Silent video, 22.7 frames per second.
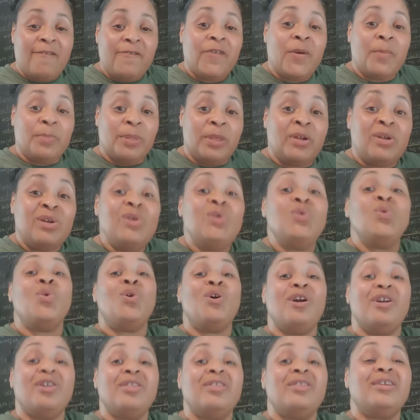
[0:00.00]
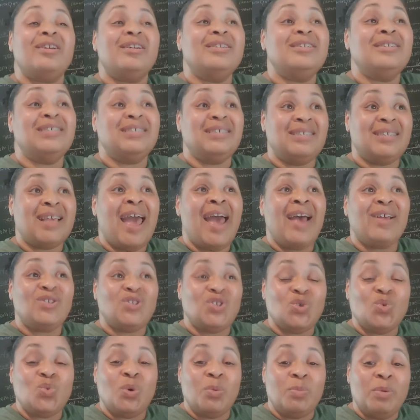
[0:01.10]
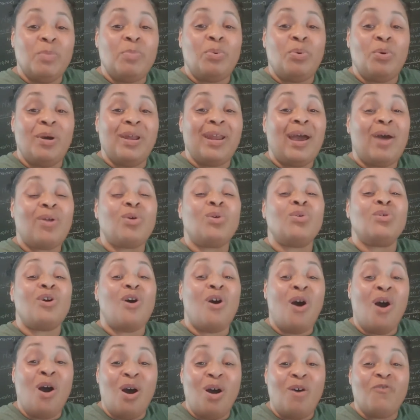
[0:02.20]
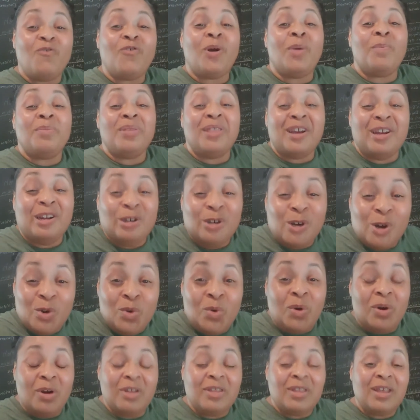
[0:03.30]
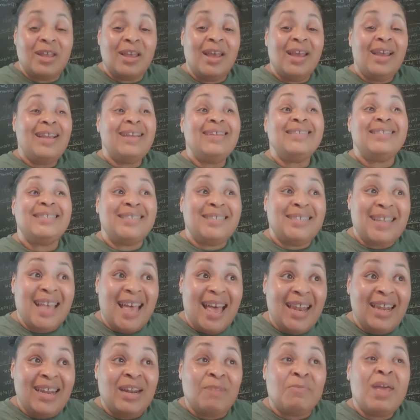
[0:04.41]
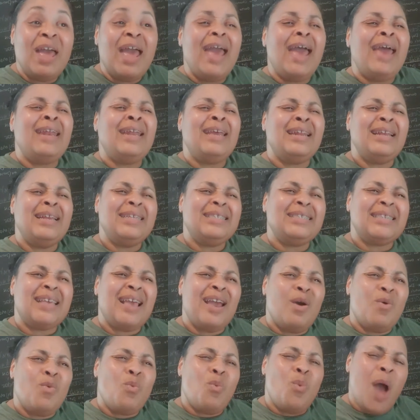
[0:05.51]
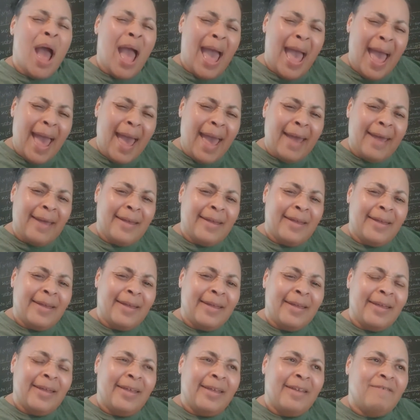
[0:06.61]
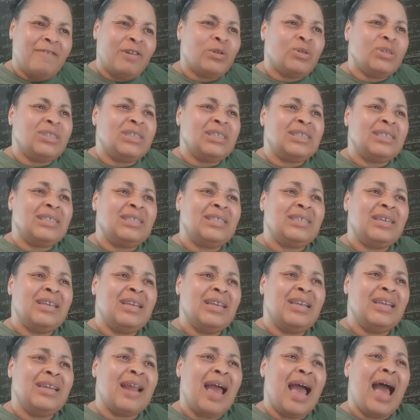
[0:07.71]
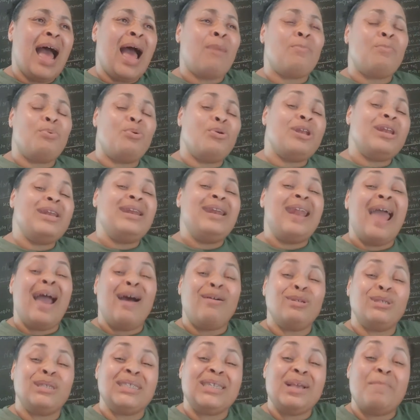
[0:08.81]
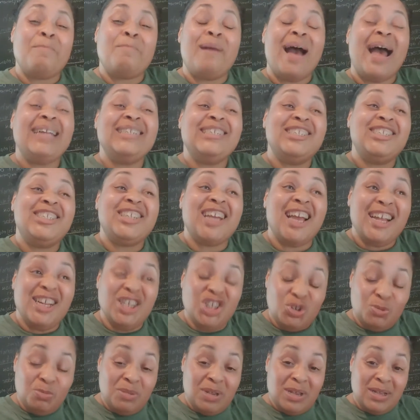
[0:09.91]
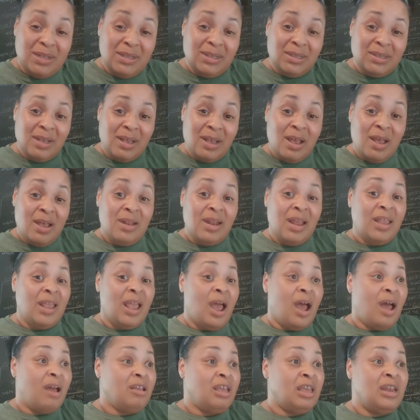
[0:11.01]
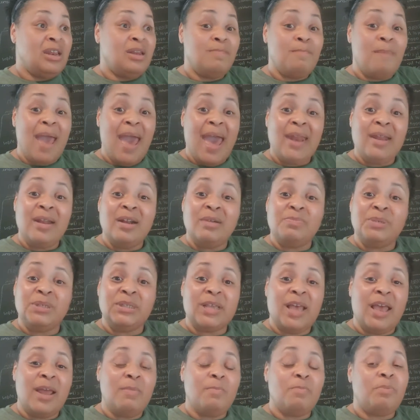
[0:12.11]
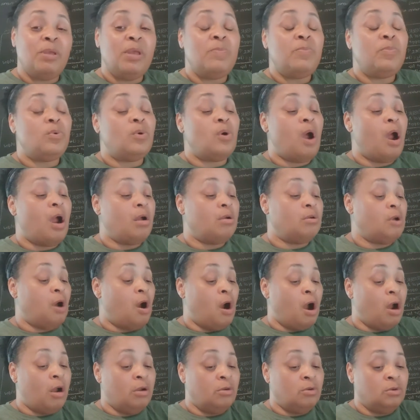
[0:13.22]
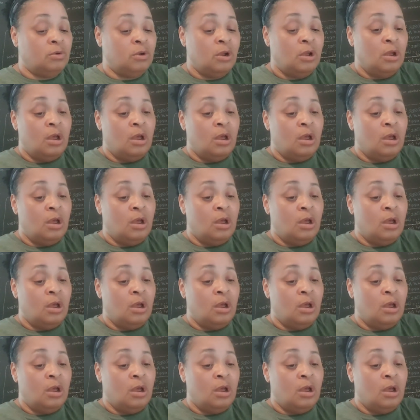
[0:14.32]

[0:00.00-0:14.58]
From the north, disaster will be poured out on all from the north. He's telling them. And then he said, Why? Verse 16, I'm pronouncing my judgments. Now y'all getting mad and upset and people are are